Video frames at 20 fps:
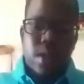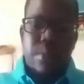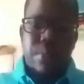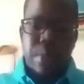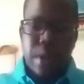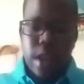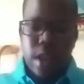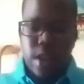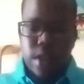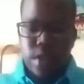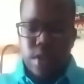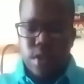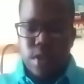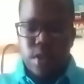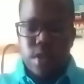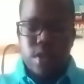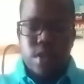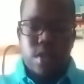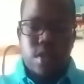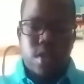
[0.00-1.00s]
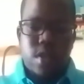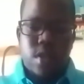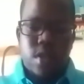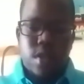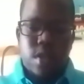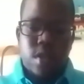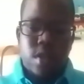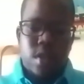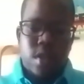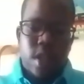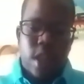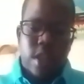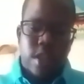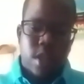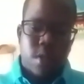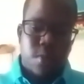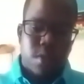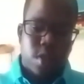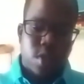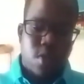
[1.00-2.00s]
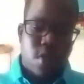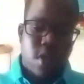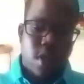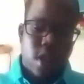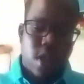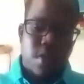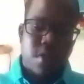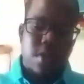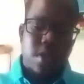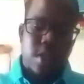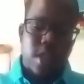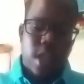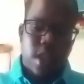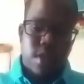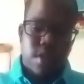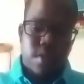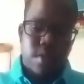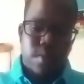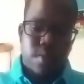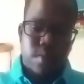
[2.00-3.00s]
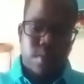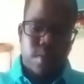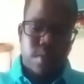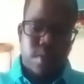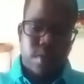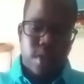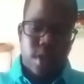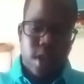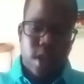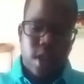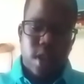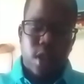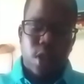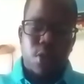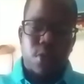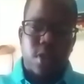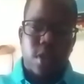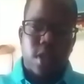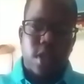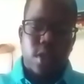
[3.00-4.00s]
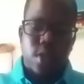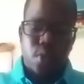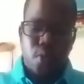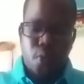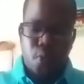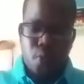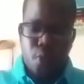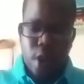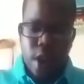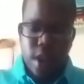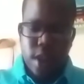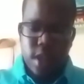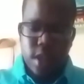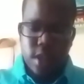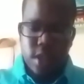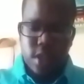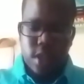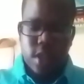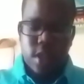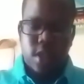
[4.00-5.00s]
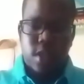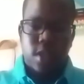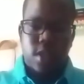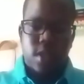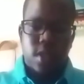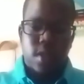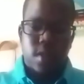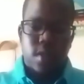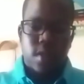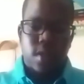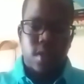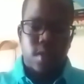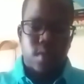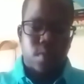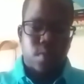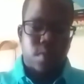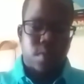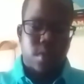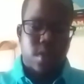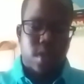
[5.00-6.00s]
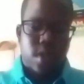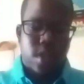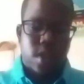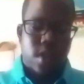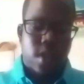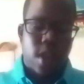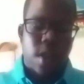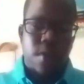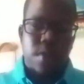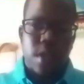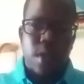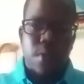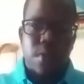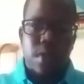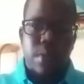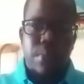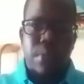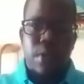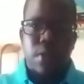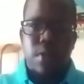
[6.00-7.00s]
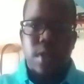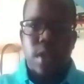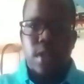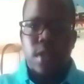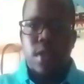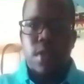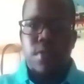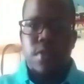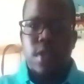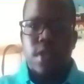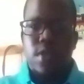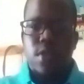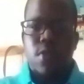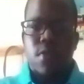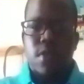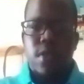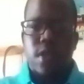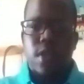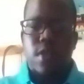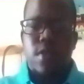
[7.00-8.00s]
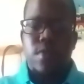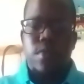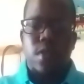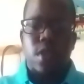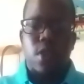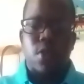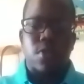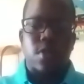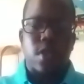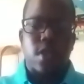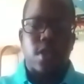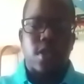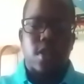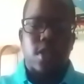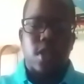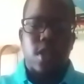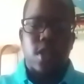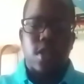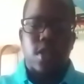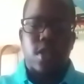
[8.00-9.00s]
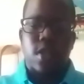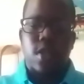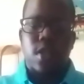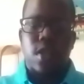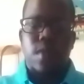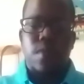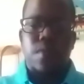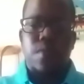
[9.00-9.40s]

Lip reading: But I think what's going on is that looting is just with everything with the protests and everything that's going on. Looting is just